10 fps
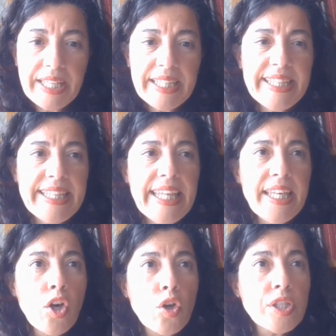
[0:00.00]

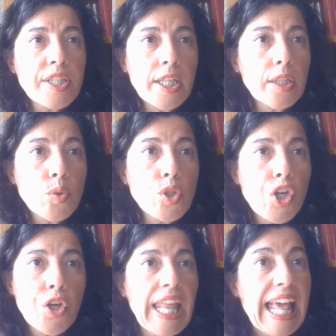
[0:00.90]

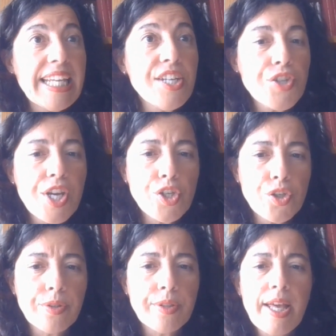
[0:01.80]

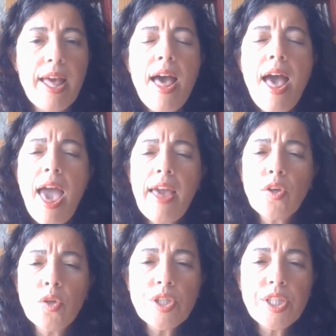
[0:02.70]
deconstitutionalization, a
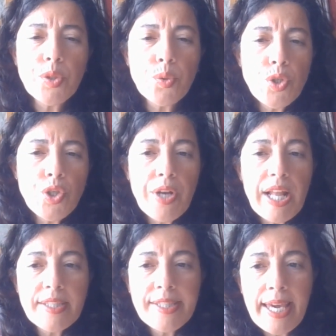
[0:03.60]

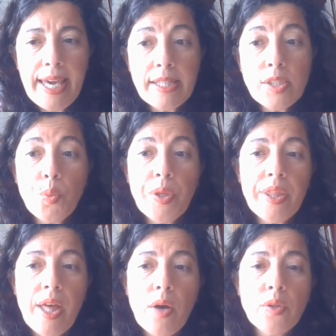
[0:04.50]
constitutional change
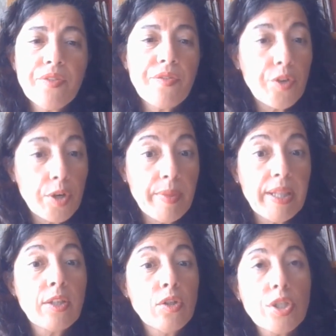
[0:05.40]
without a formal
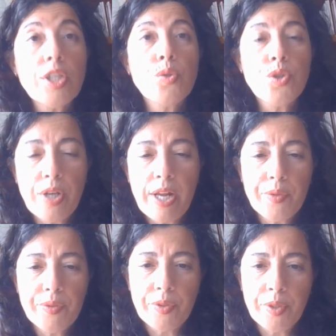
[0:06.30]
constitutional
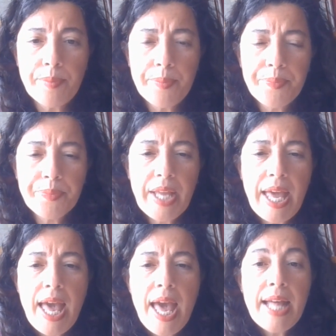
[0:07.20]
reform.
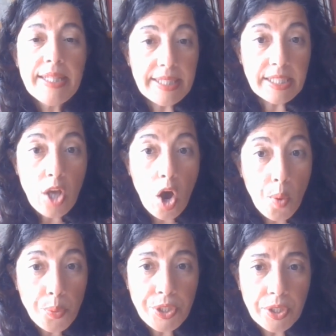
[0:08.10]
This
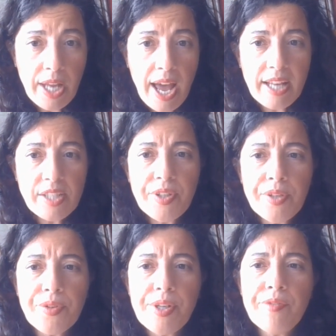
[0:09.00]
option has
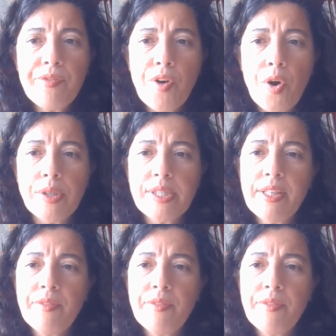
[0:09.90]
been reinforced